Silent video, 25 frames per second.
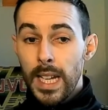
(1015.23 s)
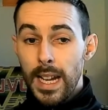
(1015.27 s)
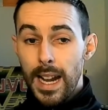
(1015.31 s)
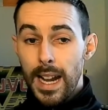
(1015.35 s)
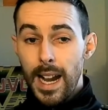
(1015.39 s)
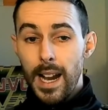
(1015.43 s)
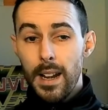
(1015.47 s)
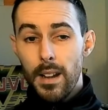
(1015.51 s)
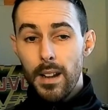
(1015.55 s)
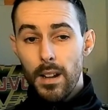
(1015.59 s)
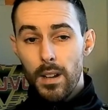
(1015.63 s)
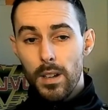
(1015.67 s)

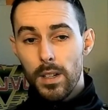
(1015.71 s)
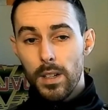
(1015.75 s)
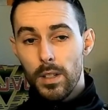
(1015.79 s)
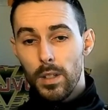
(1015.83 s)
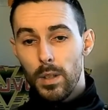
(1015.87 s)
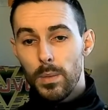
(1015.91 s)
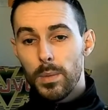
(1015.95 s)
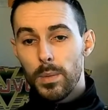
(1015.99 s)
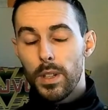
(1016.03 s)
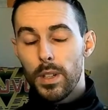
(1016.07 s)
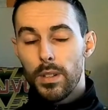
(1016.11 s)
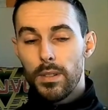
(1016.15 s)
At our
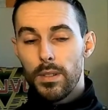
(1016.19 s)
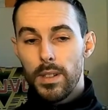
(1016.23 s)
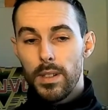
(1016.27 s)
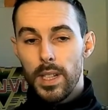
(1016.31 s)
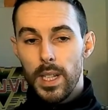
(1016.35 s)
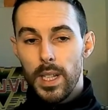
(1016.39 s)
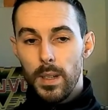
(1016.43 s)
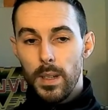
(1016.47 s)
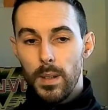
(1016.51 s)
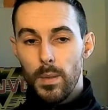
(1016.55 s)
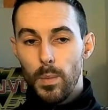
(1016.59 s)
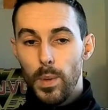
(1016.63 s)
club
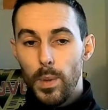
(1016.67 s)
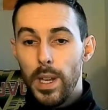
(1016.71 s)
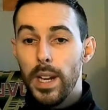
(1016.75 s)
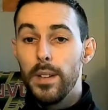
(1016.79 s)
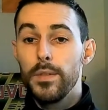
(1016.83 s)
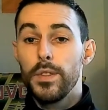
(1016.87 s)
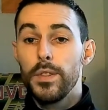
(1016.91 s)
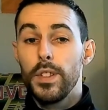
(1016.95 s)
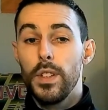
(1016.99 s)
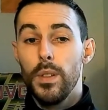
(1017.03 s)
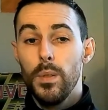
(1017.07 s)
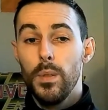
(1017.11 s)
currently, we
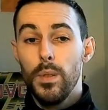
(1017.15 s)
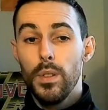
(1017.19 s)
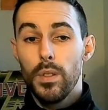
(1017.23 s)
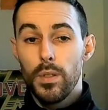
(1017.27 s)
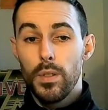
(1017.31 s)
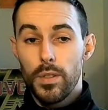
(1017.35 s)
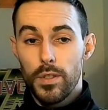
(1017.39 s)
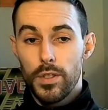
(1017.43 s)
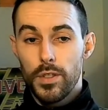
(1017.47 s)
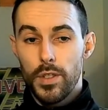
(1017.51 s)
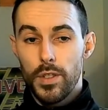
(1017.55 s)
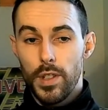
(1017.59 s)
have two
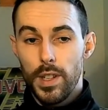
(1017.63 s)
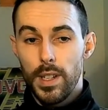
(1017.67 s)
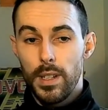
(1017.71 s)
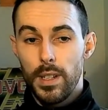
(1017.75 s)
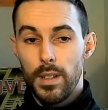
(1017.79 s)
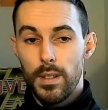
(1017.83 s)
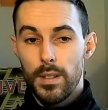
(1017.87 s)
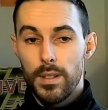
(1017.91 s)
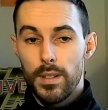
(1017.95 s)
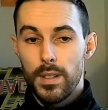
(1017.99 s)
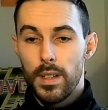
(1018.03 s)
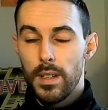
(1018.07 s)
young
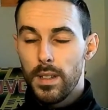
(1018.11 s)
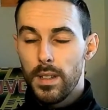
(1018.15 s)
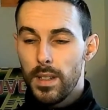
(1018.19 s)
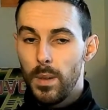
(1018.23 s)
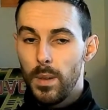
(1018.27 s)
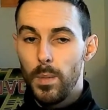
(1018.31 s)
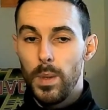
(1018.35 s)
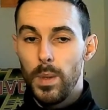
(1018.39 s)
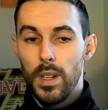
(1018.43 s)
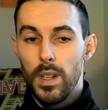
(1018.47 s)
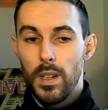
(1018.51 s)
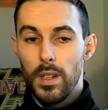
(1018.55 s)
strikers
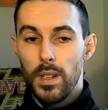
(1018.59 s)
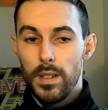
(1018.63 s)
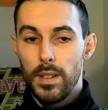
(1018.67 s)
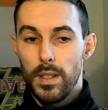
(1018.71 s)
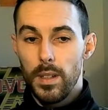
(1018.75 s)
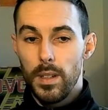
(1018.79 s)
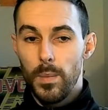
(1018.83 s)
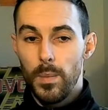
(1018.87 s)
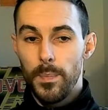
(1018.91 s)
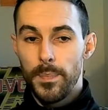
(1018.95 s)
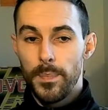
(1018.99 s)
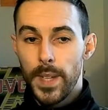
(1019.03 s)
that we all
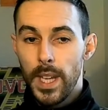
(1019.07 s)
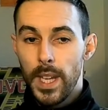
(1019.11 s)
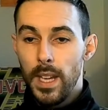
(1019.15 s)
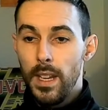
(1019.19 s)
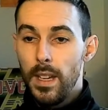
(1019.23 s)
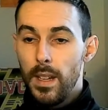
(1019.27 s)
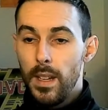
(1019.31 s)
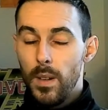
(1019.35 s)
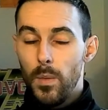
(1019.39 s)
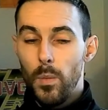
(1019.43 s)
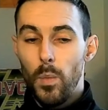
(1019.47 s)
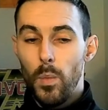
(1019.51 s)
know.
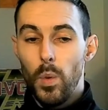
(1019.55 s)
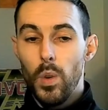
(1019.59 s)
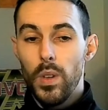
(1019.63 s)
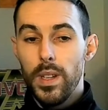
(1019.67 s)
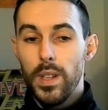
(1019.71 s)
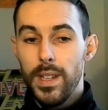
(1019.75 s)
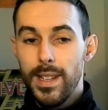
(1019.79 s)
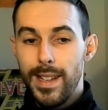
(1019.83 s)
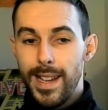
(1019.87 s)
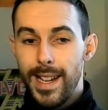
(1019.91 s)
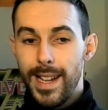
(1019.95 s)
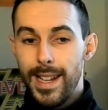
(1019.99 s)

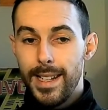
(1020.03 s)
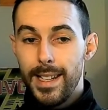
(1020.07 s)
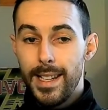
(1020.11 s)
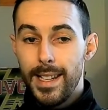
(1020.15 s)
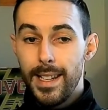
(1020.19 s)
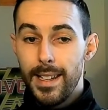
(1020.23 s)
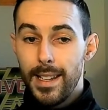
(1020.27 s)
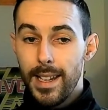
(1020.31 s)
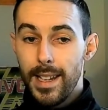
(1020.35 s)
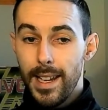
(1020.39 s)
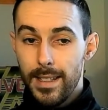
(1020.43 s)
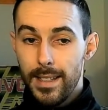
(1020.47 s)
One,
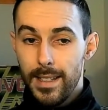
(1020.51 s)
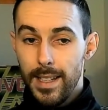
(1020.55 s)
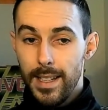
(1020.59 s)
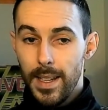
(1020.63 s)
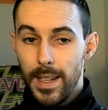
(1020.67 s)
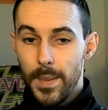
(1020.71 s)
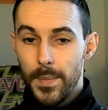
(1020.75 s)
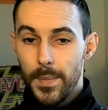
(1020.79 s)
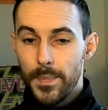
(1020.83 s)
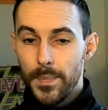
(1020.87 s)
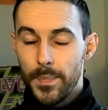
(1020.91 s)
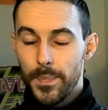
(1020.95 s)
Eddie
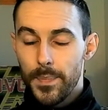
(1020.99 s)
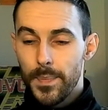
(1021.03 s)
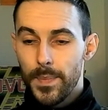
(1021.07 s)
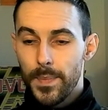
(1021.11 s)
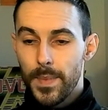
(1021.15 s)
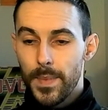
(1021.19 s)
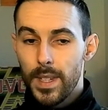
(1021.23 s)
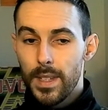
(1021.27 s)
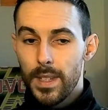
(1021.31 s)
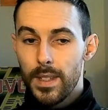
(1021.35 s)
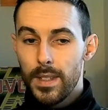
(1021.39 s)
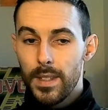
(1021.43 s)
Nketiah.
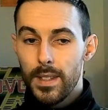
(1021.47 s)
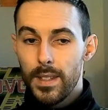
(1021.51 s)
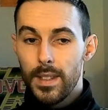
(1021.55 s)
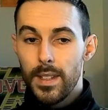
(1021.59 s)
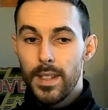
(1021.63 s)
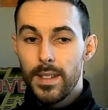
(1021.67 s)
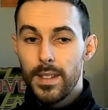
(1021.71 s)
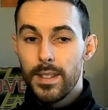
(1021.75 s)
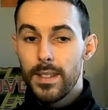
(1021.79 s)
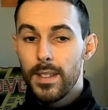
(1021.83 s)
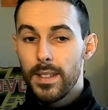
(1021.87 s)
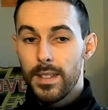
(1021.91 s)

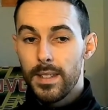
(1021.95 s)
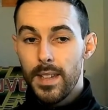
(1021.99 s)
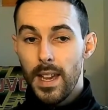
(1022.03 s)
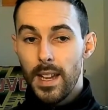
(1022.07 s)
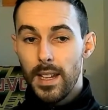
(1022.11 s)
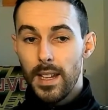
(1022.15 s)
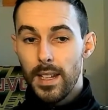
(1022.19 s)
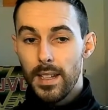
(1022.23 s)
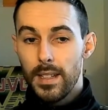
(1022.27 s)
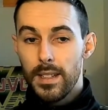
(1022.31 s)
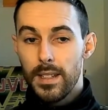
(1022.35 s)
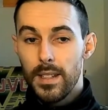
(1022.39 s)
The
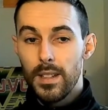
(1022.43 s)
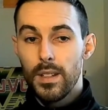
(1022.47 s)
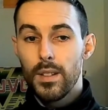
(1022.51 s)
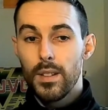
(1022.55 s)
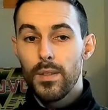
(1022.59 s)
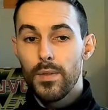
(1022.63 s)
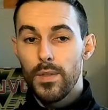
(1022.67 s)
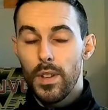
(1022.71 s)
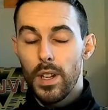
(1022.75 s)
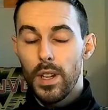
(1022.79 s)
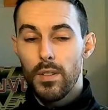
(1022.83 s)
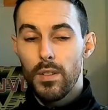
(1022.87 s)
second,
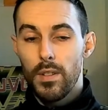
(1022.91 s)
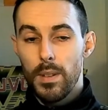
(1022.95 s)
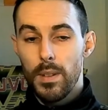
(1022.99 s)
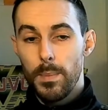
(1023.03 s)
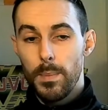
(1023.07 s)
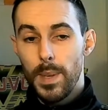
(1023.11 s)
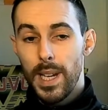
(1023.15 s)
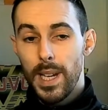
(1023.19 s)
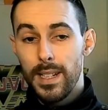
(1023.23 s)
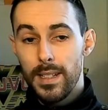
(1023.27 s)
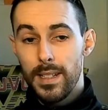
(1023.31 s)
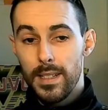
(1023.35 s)
Folarin
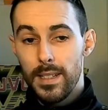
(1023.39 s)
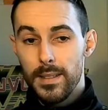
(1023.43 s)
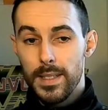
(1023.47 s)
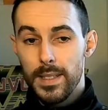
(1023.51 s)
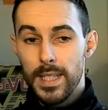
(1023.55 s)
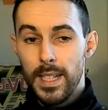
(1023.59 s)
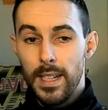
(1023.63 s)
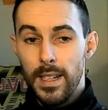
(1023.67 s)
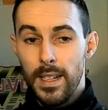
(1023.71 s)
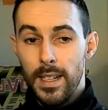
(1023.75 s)
Balogun.